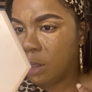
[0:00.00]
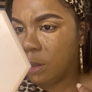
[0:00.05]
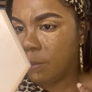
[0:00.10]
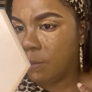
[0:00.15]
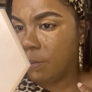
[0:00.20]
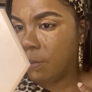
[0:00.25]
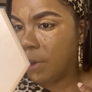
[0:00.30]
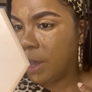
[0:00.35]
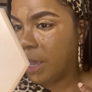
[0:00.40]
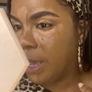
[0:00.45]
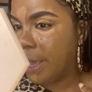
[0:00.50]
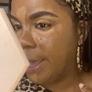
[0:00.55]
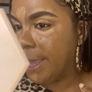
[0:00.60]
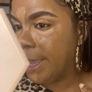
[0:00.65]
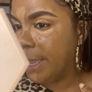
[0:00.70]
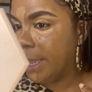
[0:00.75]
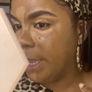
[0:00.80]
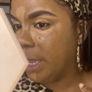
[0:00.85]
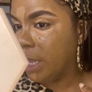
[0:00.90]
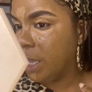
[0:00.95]

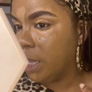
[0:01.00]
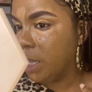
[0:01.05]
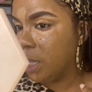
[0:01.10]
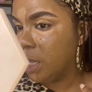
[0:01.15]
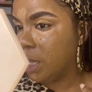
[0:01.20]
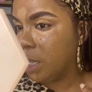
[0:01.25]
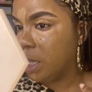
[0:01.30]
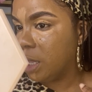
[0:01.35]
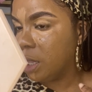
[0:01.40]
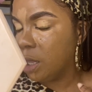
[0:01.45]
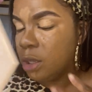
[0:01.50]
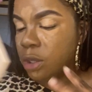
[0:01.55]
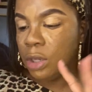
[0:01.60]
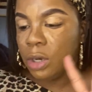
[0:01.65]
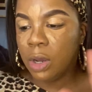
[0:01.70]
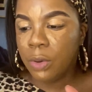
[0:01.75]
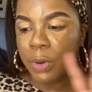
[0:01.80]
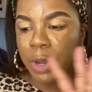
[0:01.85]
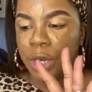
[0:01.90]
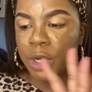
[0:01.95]
my, you
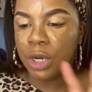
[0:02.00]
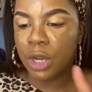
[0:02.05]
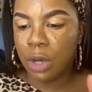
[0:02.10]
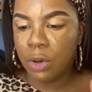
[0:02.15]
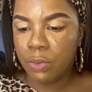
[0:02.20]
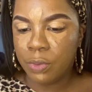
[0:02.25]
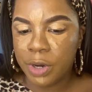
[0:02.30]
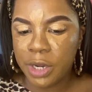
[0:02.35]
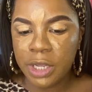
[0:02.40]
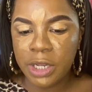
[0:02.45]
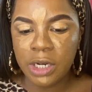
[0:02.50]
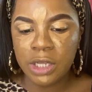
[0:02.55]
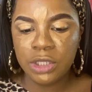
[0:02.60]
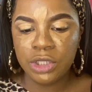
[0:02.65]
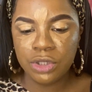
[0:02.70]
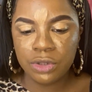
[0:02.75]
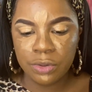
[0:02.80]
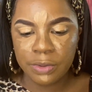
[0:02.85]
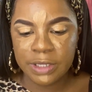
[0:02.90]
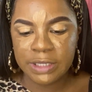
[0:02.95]
know what? No, we're gonna
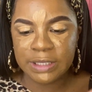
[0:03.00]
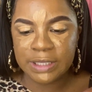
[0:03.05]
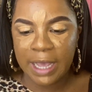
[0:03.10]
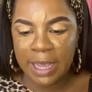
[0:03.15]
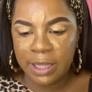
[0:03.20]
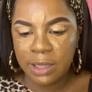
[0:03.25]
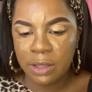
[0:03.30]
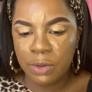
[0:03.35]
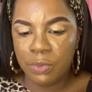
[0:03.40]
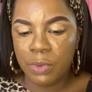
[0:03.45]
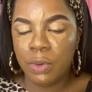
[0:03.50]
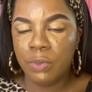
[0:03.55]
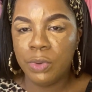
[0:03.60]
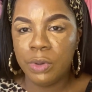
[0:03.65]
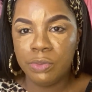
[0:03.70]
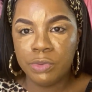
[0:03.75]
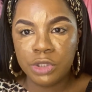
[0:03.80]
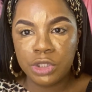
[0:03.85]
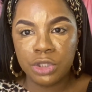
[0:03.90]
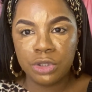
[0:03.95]
do exactly what
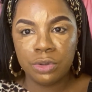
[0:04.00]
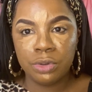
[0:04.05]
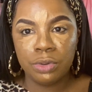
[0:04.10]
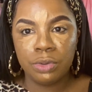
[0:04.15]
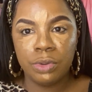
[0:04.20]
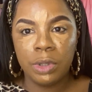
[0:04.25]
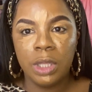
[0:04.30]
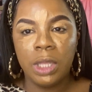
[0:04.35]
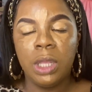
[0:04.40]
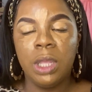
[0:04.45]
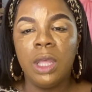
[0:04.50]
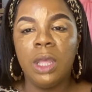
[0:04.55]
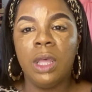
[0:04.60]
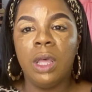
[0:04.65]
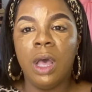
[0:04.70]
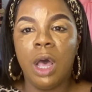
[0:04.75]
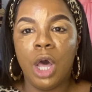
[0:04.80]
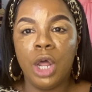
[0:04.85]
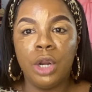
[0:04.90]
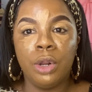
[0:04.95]
we would do
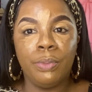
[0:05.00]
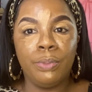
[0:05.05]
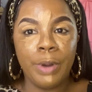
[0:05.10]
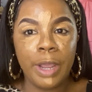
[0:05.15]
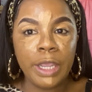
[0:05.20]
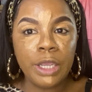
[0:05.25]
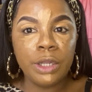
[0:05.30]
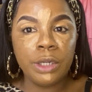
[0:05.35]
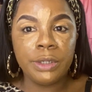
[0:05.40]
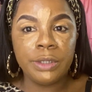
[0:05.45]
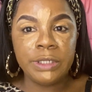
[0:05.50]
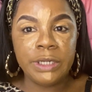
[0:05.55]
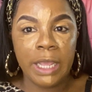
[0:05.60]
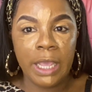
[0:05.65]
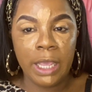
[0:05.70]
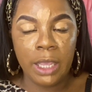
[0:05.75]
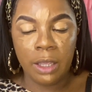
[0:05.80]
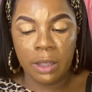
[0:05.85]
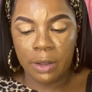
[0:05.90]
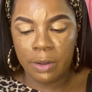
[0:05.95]
on a regular
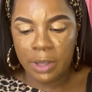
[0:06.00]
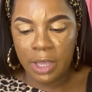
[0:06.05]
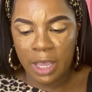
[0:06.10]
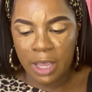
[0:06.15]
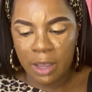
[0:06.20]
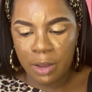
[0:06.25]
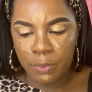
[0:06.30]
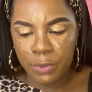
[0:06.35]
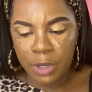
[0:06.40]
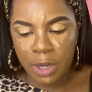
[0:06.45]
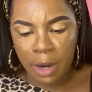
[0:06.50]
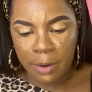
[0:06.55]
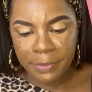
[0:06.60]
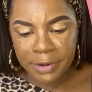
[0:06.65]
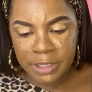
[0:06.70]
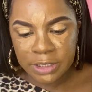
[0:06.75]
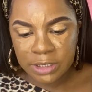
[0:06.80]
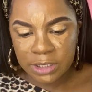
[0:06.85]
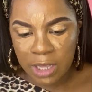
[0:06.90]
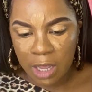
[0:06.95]
day. Okay, we
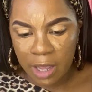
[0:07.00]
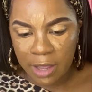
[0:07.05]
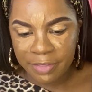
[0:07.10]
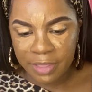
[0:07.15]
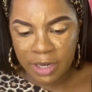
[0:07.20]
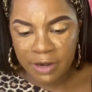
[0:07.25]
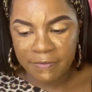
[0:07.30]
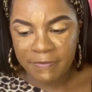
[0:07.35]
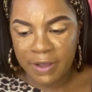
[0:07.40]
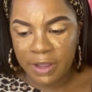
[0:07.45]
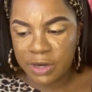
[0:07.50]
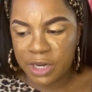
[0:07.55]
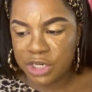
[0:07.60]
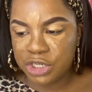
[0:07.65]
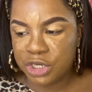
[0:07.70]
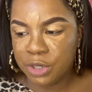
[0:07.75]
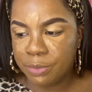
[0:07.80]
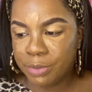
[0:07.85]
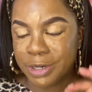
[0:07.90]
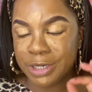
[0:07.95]
already saw that the
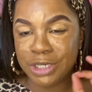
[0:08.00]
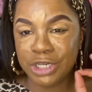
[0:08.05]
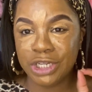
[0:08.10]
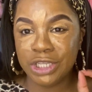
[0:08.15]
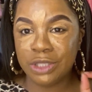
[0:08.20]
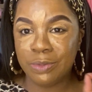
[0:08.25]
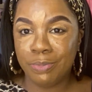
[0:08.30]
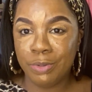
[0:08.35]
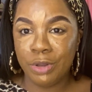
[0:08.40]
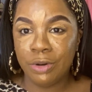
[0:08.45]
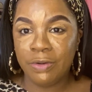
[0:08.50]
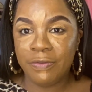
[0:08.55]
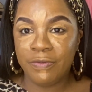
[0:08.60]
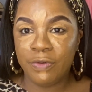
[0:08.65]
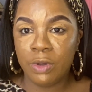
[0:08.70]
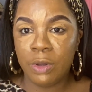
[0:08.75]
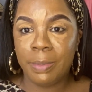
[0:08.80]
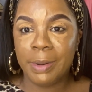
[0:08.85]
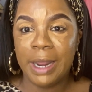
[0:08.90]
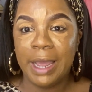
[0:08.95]
foundation brush is
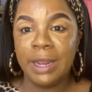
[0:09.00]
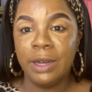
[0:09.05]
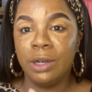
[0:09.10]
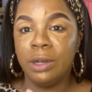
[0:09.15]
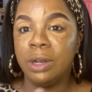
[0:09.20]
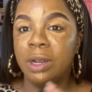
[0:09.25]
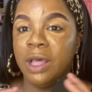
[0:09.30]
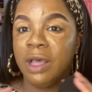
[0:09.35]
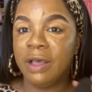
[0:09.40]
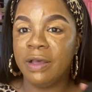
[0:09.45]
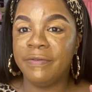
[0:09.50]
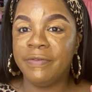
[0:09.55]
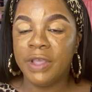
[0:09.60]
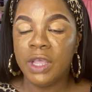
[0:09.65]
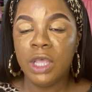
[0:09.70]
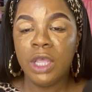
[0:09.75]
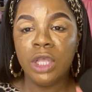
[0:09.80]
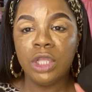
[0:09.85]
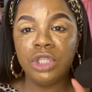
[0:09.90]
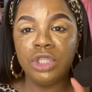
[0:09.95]
beautiful, but I love
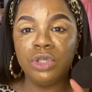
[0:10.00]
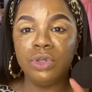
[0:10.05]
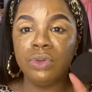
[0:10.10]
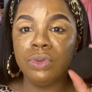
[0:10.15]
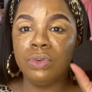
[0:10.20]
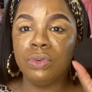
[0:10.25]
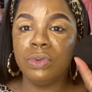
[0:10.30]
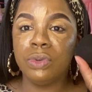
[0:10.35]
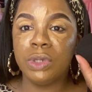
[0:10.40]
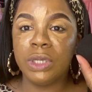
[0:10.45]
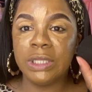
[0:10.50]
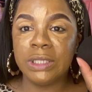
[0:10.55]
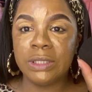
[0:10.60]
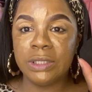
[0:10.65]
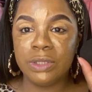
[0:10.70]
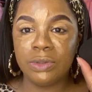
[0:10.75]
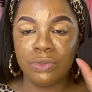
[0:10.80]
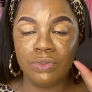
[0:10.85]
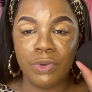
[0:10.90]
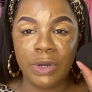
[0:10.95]
to
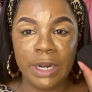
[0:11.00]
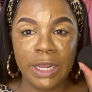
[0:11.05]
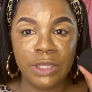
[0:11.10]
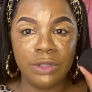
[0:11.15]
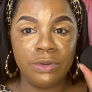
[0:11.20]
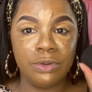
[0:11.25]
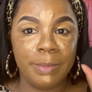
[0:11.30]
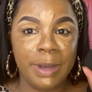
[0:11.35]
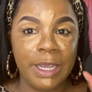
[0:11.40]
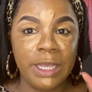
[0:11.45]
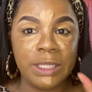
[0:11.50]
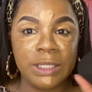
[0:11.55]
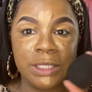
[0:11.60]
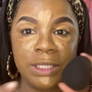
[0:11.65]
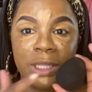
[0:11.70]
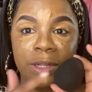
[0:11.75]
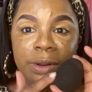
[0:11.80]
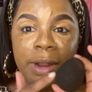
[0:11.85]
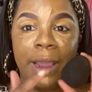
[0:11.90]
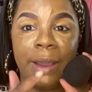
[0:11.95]
when I do my
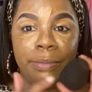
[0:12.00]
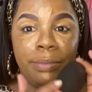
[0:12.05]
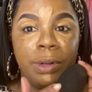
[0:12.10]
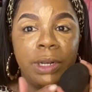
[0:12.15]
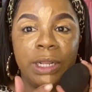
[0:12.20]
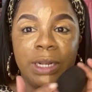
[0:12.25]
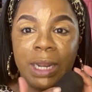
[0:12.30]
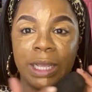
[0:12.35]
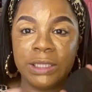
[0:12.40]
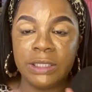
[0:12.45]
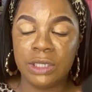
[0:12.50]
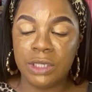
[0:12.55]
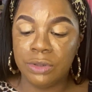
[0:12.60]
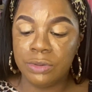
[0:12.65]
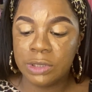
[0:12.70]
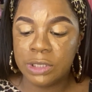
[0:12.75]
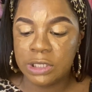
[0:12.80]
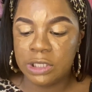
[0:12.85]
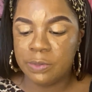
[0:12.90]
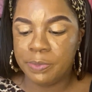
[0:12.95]
concealer, I really like to
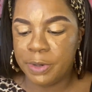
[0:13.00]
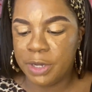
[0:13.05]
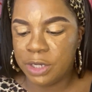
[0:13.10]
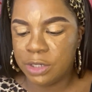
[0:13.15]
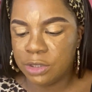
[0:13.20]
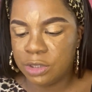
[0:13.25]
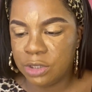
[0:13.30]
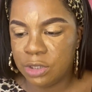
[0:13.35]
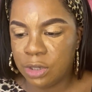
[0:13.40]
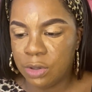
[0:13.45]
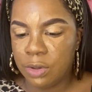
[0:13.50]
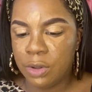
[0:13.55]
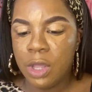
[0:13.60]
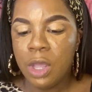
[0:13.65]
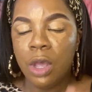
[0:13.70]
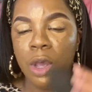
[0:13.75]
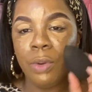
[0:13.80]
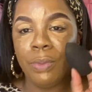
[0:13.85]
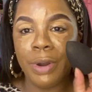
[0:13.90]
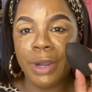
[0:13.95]
use a sponge. So
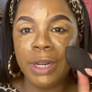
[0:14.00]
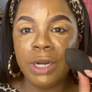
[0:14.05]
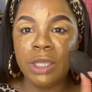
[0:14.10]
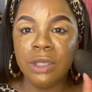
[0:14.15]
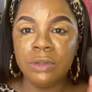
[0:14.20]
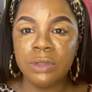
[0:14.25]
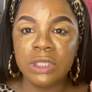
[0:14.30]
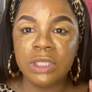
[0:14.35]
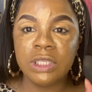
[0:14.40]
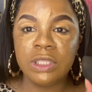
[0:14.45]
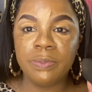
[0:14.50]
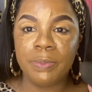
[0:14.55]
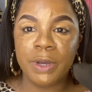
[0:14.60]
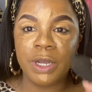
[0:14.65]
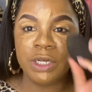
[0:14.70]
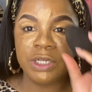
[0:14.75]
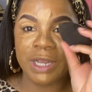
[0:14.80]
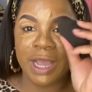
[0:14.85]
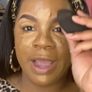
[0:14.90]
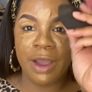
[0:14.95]
we're gonna use a
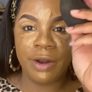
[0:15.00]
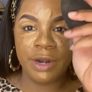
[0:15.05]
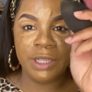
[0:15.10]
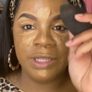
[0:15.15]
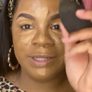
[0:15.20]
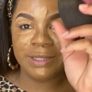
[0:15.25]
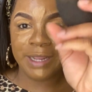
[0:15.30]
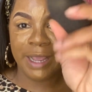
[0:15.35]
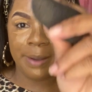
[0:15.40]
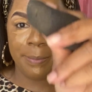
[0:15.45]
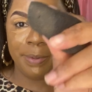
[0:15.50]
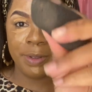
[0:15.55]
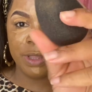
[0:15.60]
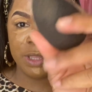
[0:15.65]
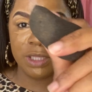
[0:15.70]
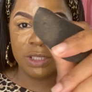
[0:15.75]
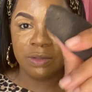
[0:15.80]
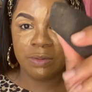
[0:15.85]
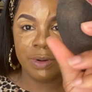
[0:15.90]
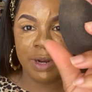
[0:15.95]
sponge. I already
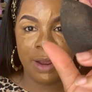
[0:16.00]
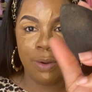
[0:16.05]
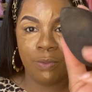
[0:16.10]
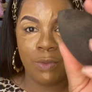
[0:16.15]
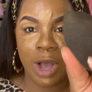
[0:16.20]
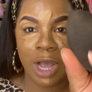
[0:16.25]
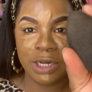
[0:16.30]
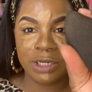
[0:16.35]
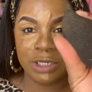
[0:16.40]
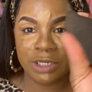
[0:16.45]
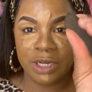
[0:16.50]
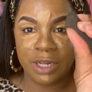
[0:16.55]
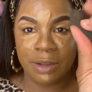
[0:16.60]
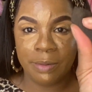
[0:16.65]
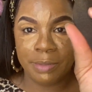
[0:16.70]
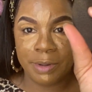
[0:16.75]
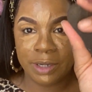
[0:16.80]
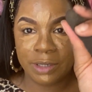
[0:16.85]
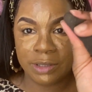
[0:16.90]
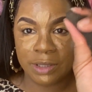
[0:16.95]
dampened this when I washed
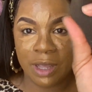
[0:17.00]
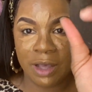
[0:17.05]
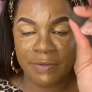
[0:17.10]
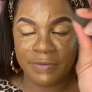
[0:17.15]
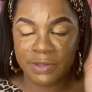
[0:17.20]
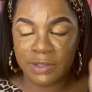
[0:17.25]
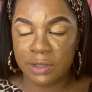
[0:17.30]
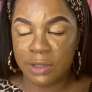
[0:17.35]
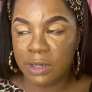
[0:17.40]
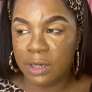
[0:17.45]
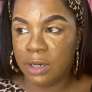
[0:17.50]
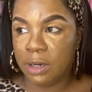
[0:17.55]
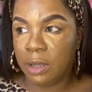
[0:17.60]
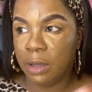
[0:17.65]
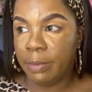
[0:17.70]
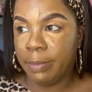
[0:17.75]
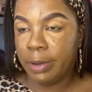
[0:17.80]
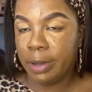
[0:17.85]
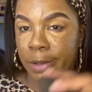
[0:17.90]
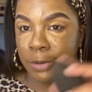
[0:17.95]
it, but it's obviously didn't
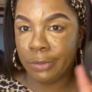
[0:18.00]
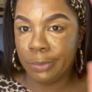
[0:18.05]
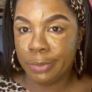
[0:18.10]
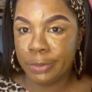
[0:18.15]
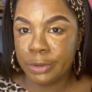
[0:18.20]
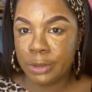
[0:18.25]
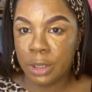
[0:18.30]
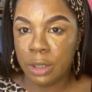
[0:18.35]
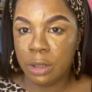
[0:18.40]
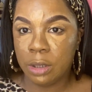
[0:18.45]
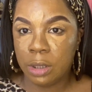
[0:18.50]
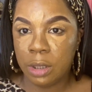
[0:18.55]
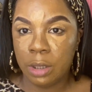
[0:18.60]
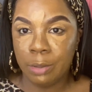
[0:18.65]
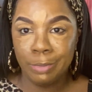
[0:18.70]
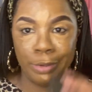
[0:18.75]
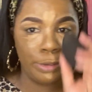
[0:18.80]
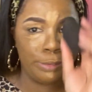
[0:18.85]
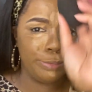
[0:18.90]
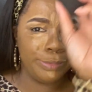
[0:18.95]
come 100%
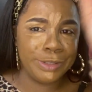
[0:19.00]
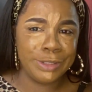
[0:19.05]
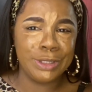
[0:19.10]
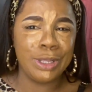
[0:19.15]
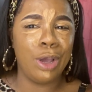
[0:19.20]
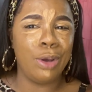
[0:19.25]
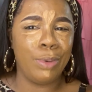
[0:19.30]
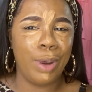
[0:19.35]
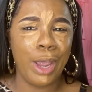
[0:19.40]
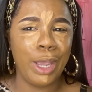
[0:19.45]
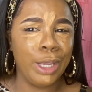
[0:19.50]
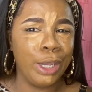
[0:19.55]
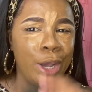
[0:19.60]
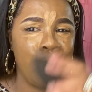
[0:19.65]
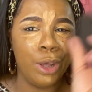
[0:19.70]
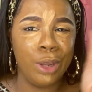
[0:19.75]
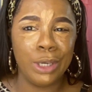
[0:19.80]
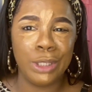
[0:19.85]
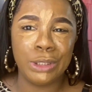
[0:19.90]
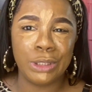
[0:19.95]
clean, but it's all right,
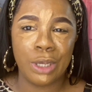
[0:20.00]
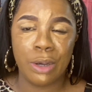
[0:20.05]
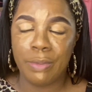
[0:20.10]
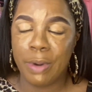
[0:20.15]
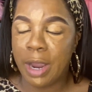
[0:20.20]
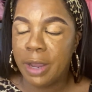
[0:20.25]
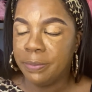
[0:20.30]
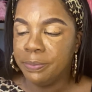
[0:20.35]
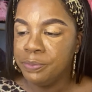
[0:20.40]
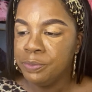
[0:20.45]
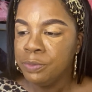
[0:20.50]
y'all. It's all right.